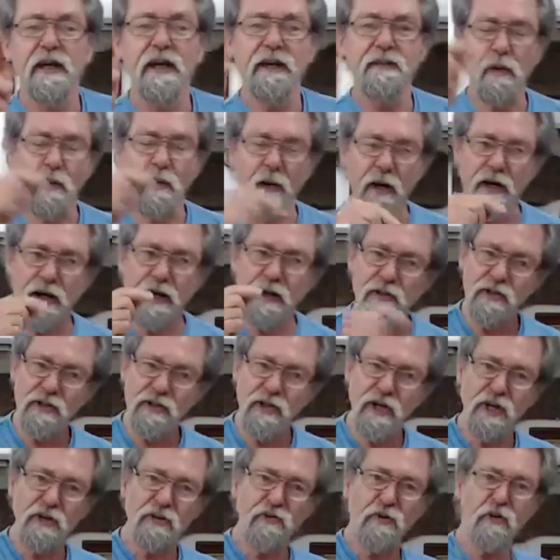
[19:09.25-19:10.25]
if you want to go and
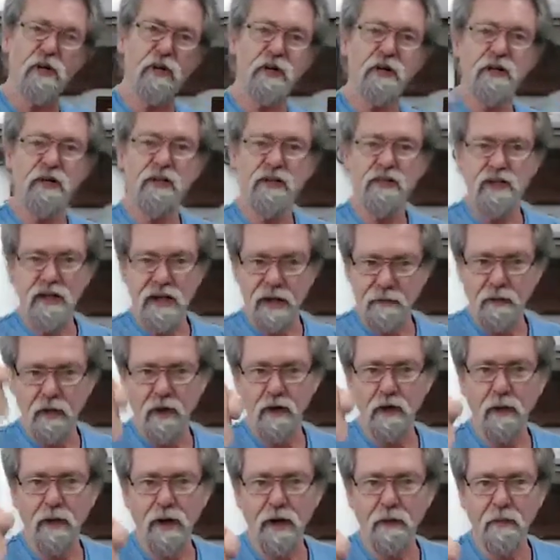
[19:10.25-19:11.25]
search for it, jump
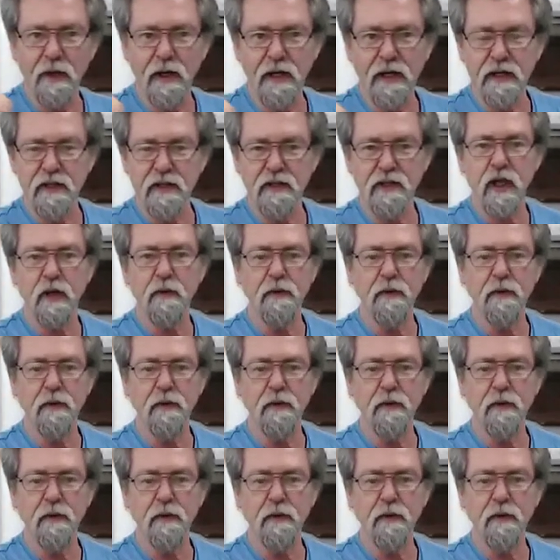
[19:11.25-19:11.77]
onto one of my links.